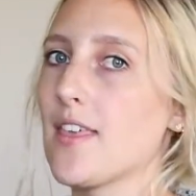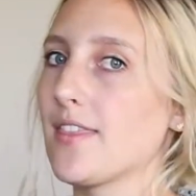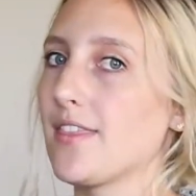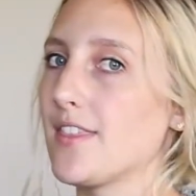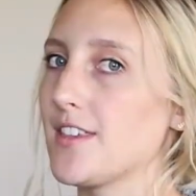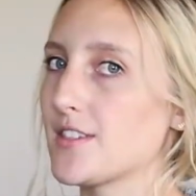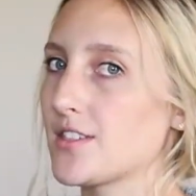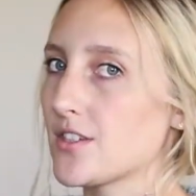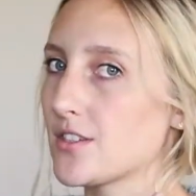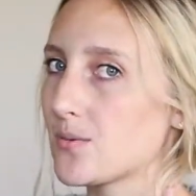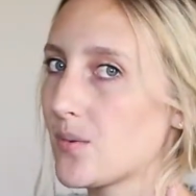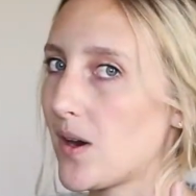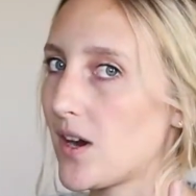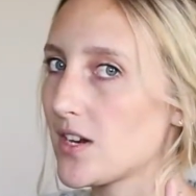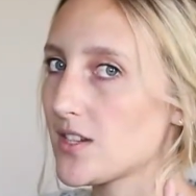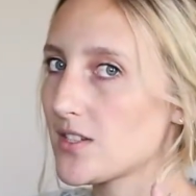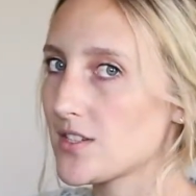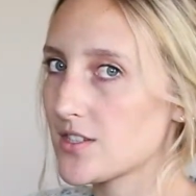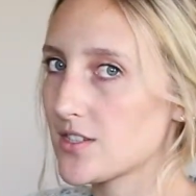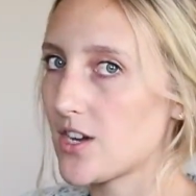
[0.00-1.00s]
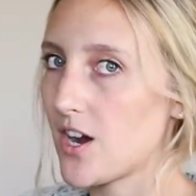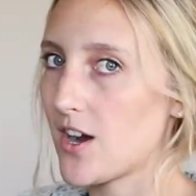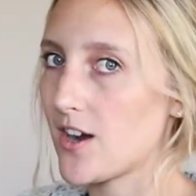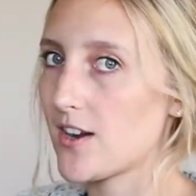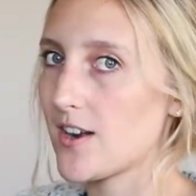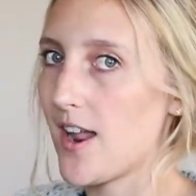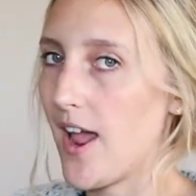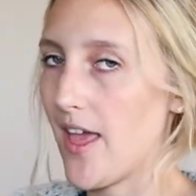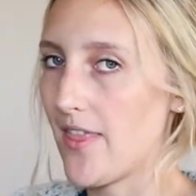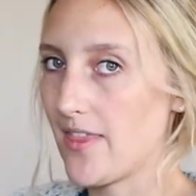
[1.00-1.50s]
This is where I start,
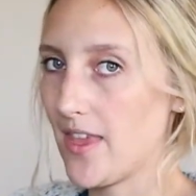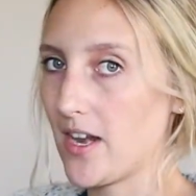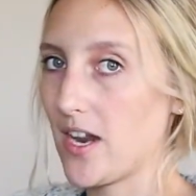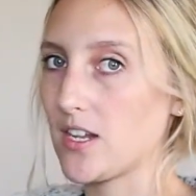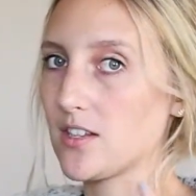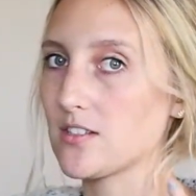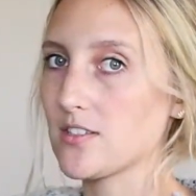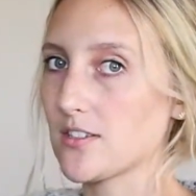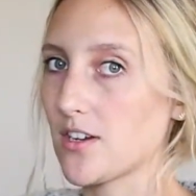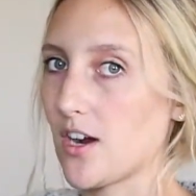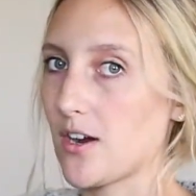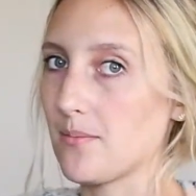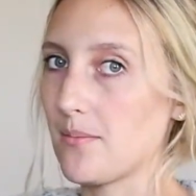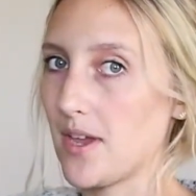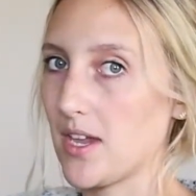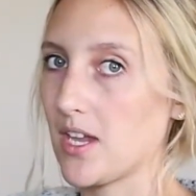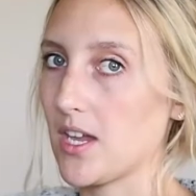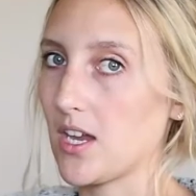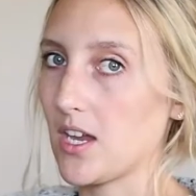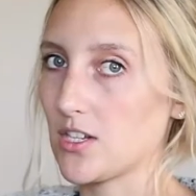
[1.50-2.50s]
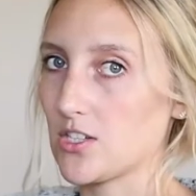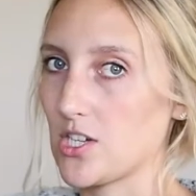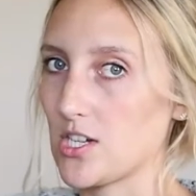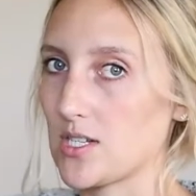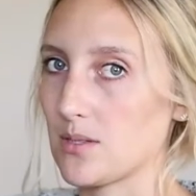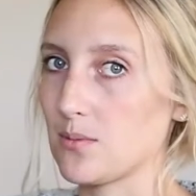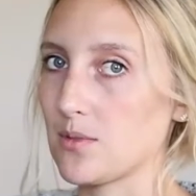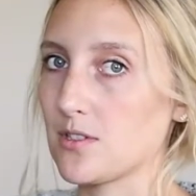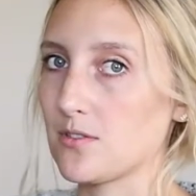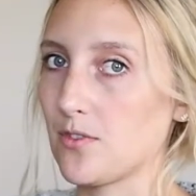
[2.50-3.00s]
and then I start making
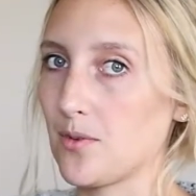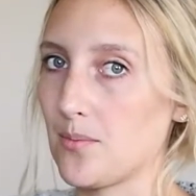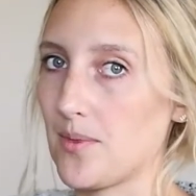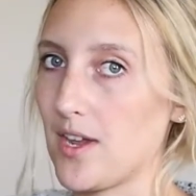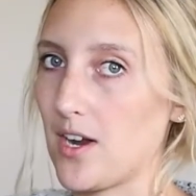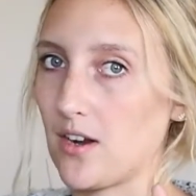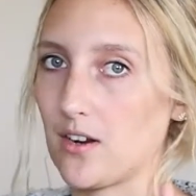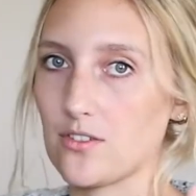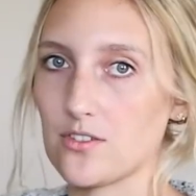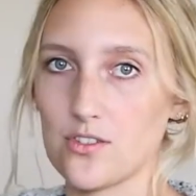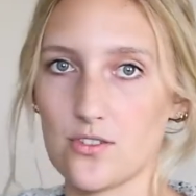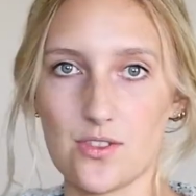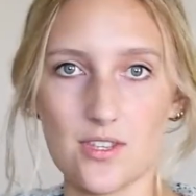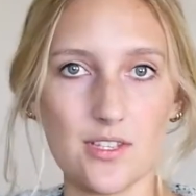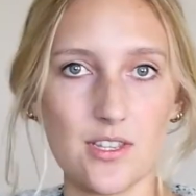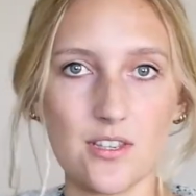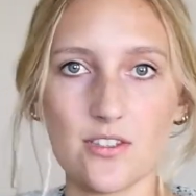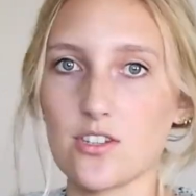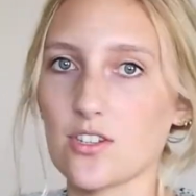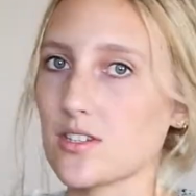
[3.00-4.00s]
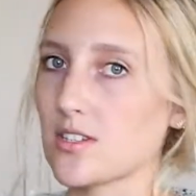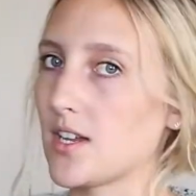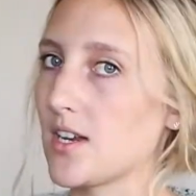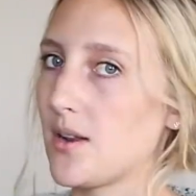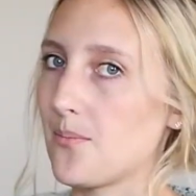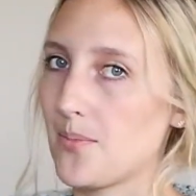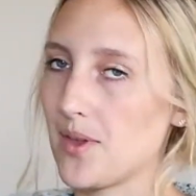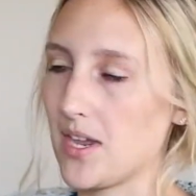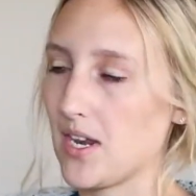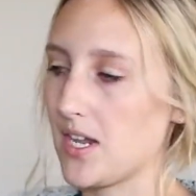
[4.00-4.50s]
adjustments from there. So this is just gonna
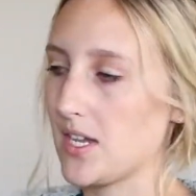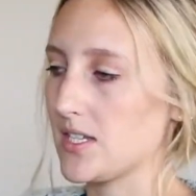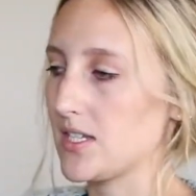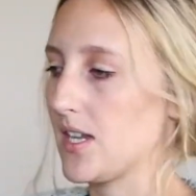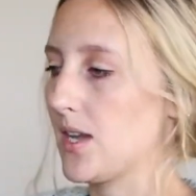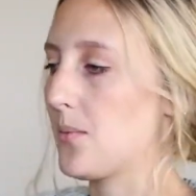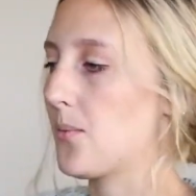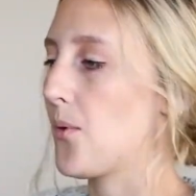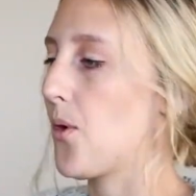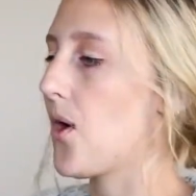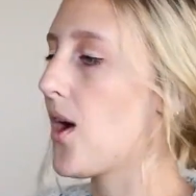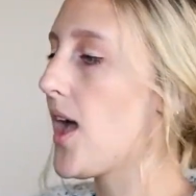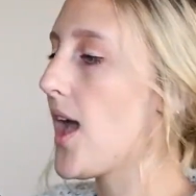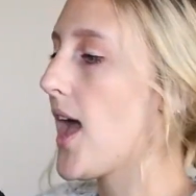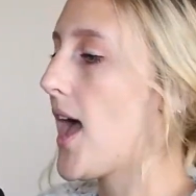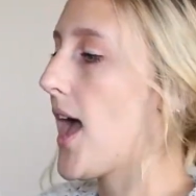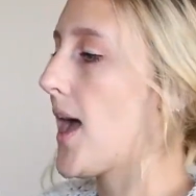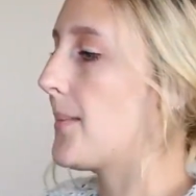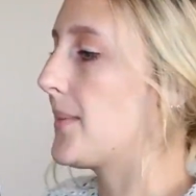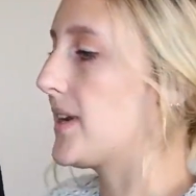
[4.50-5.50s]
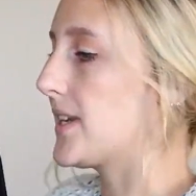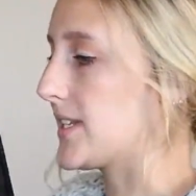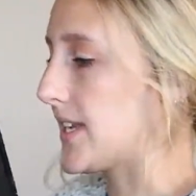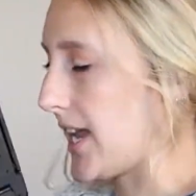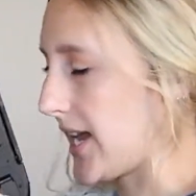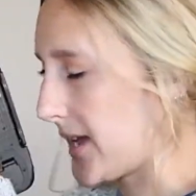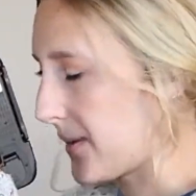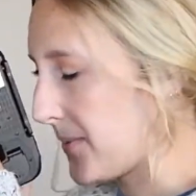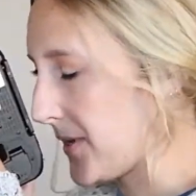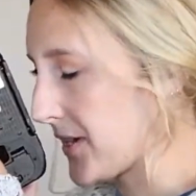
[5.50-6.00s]
be an example. I'm gonna
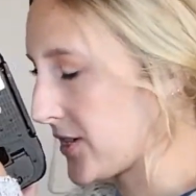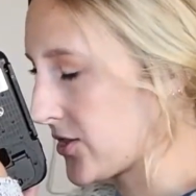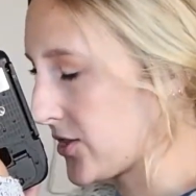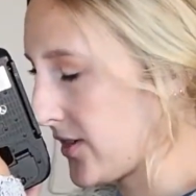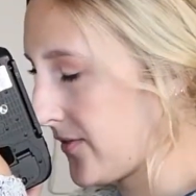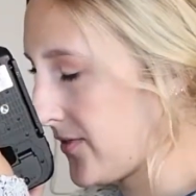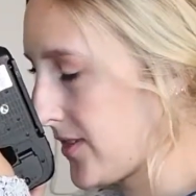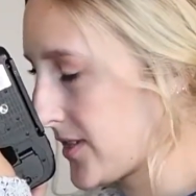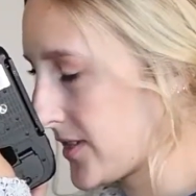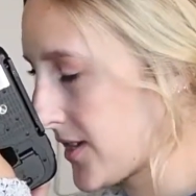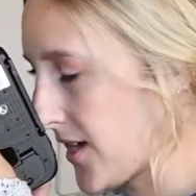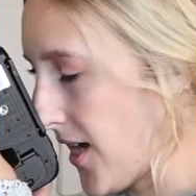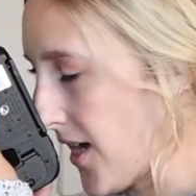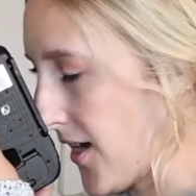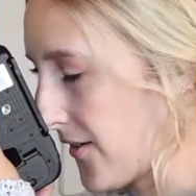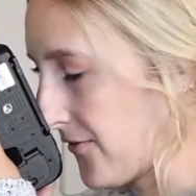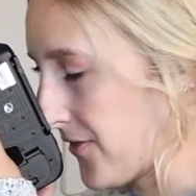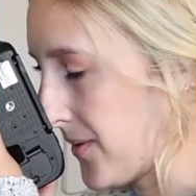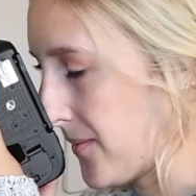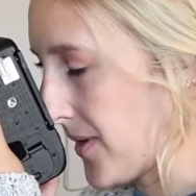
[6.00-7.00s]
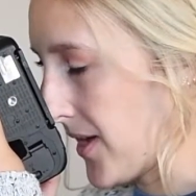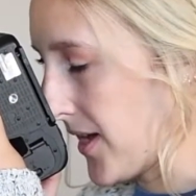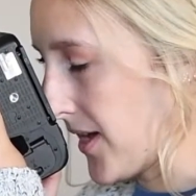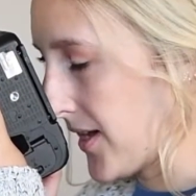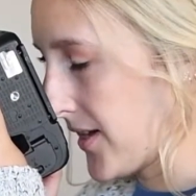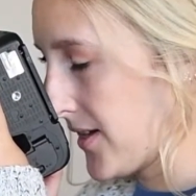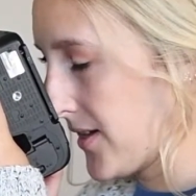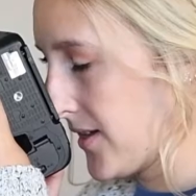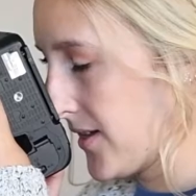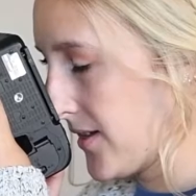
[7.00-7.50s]
take a picture of this coffee mug,